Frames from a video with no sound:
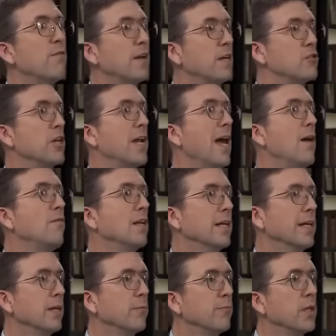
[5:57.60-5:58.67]
he featured
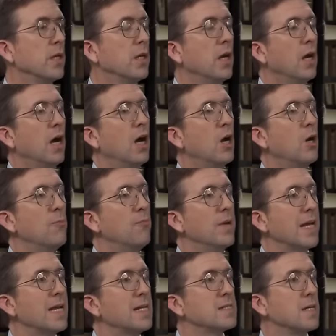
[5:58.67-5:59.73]
heavily. Um,
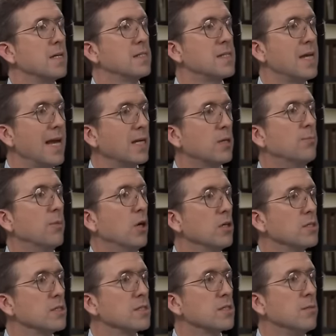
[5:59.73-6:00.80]
he's a tech
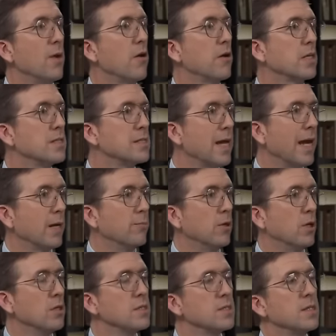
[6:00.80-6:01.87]
boss, American tech
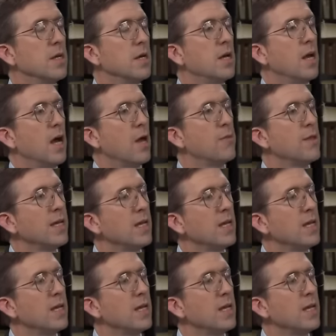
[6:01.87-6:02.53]
boss. I